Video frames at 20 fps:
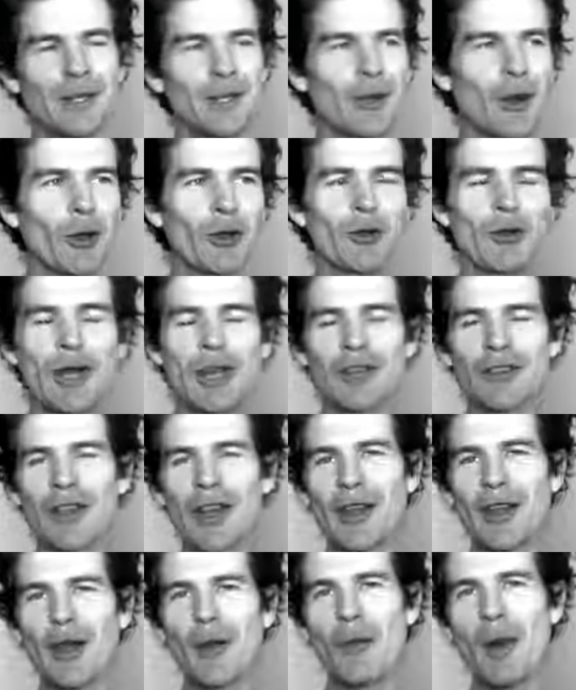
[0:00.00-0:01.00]
No
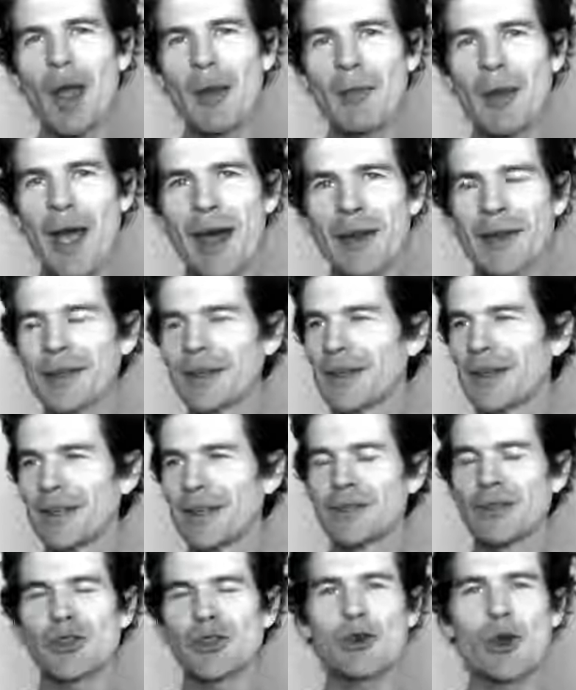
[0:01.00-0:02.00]
creatine, no whey powder,
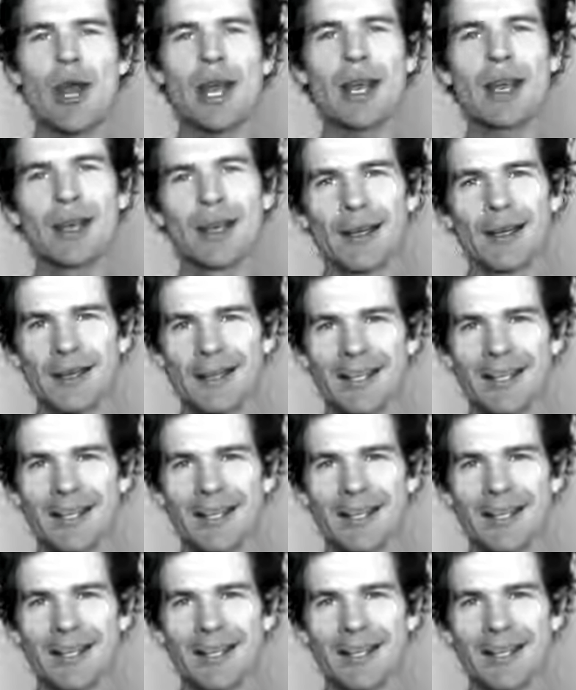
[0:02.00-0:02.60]
you shrink.